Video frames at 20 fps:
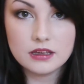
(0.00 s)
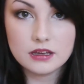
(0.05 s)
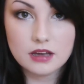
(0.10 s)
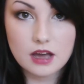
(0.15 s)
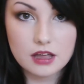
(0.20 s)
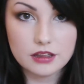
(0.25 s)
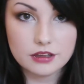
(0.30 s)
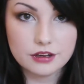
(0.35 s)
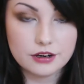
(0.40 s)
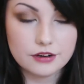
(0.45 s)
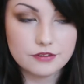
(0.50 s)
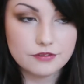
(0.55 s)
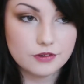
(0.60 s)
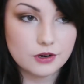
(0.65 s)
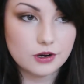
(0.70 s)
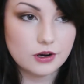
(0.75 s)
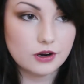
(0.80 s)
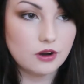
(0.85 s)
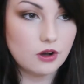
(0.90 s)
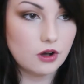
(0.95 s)
colour
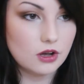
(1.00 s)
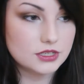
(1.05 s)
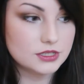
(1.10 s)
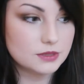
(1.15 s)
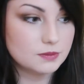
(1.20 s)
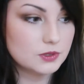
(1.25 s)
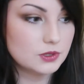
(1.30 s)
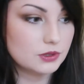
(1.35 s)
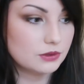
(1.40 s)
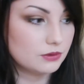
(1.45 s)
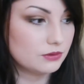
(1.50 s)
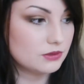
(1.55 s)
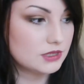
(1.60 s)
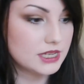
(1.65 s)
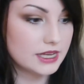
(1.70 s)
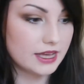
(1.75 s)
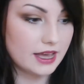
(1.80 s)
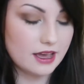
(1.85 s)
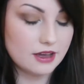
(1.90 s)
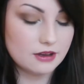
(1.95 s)
for autumn so I'll
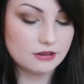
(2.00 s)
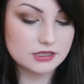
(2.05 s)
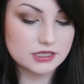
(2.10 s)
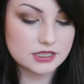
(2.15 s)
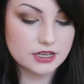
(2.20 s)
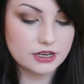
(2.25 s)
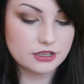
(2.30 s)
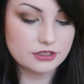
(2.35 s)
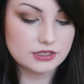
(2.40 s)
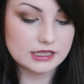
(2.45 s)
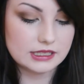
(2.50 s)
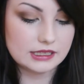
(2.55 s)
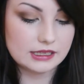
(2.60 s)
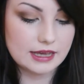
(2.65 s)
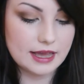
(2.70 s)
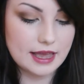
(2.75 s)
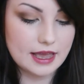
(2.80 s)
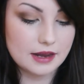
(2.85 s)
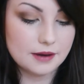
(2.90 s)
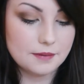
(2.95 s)
dig it out and start using it
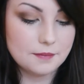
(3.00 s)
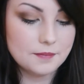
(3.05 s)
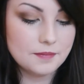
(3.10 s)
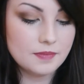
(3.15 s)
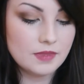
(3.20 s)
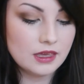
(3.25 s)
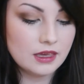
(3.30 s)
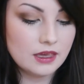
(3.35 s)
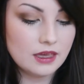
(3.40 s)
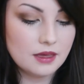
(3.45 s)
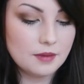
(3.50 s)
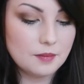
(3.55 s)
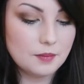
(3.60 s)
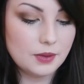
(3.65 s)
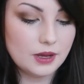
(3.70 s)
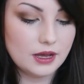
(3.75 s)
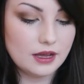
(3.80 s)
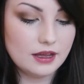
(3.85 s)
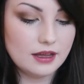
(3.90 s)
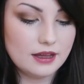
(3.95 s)
again.
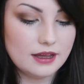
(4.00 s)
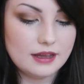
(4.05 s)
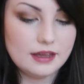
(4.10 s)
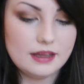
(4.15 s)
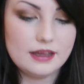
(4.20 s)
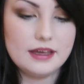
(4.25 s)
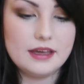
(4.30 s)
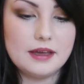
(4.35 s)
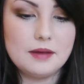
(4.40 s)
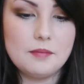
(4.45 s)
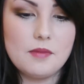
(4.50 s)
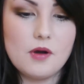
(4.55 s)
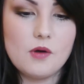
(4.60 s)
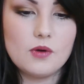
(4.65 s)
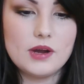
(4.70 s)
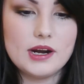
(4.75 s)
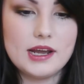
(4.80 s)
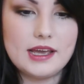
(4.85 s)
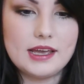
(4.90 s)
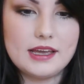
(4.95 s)
But um,
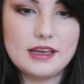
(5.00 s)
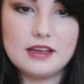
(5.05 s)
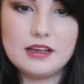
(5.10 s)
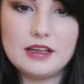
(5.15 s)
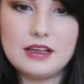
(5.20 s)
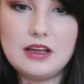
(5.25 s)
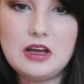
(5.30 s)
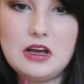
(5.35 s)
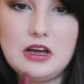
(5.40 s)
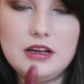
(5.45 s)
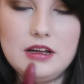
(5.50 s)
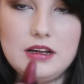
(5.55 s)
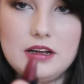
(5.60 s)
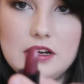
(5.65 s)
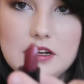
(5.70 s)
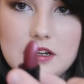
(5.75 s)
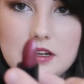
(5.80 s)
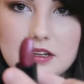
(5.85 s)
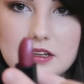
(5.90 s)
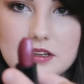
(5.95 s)
when I
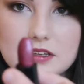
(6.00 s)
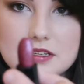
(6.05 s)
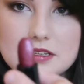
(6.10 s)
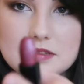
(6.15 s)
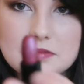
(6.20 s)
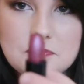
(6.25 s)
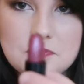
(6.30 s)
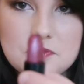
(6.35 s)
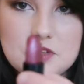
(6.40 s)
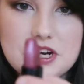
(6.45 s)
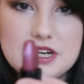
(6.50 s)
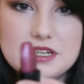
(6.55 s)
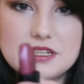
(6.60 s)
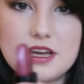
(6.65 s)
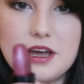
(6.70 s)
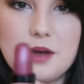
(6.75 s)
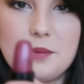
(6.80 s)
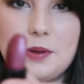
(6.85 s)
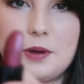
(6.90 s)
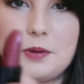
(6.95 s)
turned it
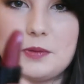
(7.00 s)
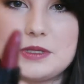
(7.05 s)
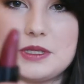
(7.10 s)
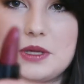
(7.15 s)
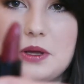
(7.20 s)
up it was